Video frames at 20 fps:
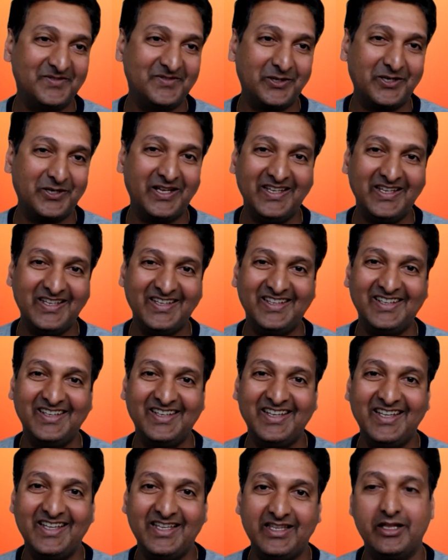Okay?
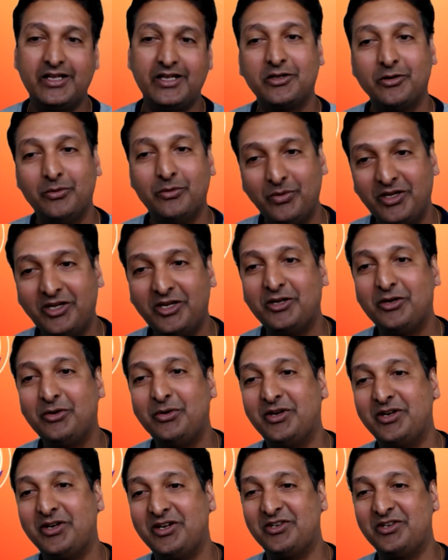That's how we need
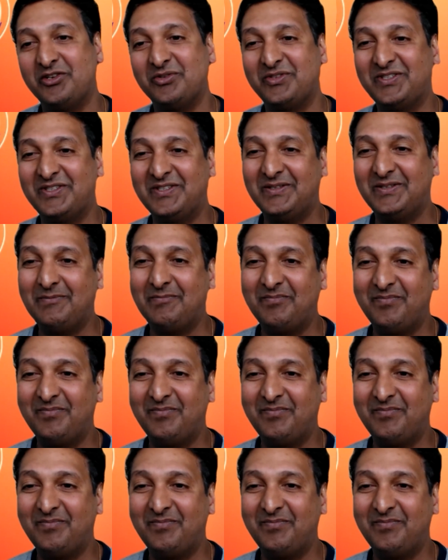to introduce.